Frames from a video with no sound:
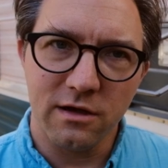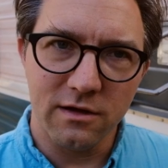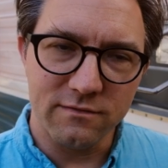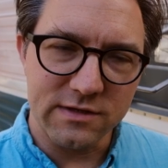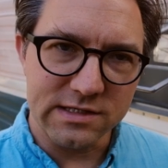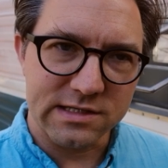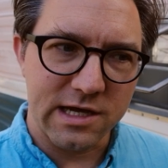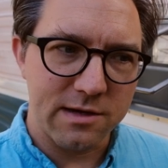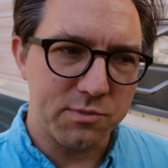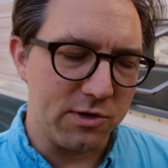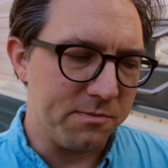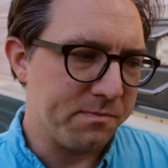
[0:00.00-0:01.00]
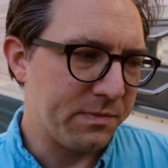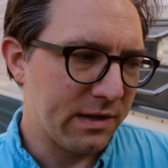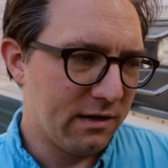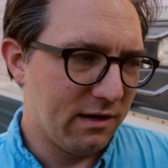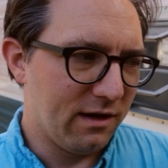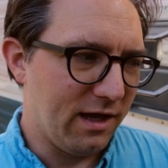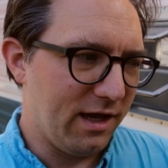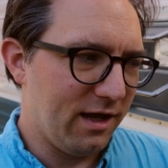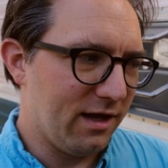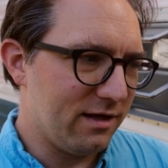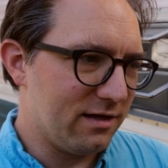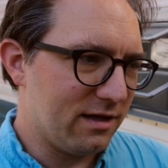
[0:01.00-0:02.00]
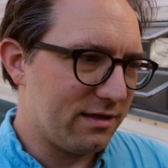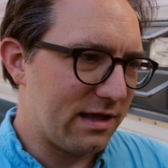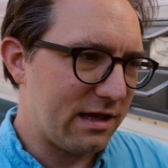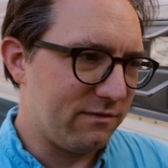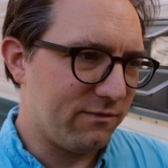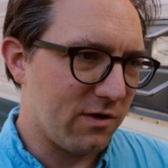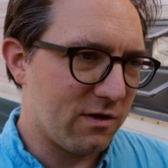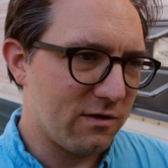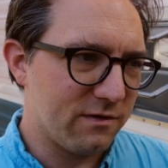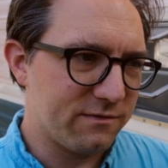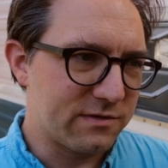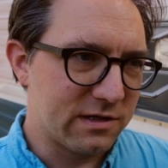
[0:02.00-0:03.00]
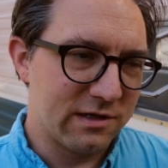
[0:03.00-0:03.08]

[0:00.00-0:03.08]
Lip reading: of this camper. And that involved